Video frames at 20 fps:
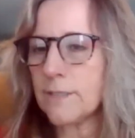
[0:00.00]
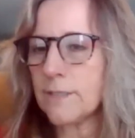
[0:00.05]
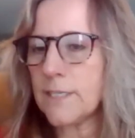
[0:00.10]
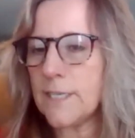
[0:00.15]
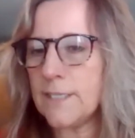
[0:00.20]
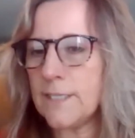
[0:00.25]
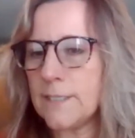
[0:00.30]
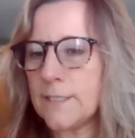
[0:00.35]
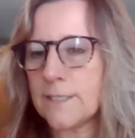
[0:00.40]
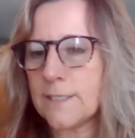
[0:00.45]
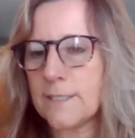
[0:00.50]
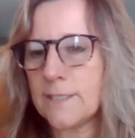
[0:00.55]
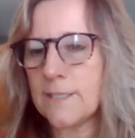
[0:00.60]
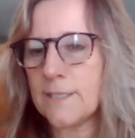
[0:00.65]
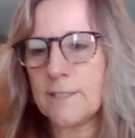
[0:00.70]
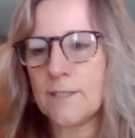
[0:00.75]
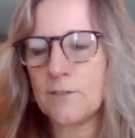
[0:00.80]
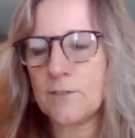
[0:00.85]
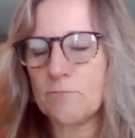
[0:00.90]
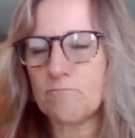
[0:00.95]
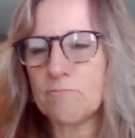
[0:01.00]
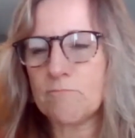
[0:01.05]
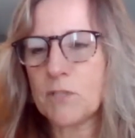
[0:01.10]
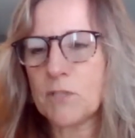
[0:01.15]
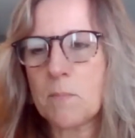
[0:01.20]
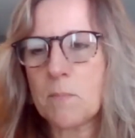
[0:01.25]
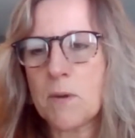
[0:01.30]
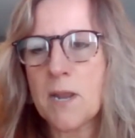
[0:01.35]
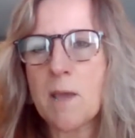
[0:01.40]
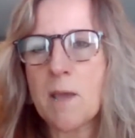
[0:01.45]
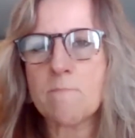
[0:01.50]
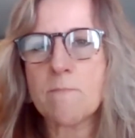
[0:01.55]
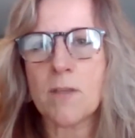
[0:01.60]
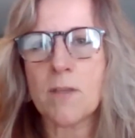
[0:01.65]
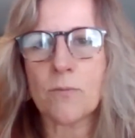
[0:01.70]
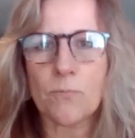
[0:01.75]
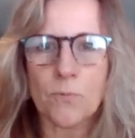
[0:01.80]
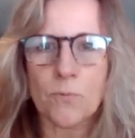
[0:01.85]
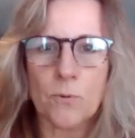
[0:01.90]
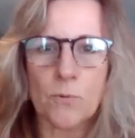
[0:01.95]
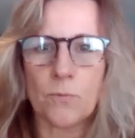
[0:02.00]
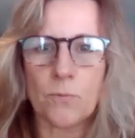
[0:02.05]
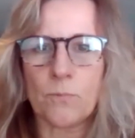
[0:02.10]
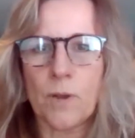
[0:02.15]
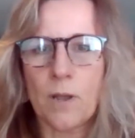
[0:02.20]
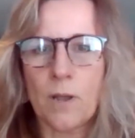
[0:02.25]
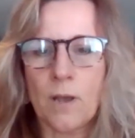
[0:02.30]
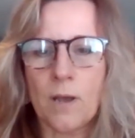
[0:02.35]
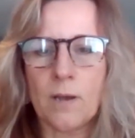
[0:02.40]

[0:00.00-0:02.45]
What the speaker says: He's somebody I met through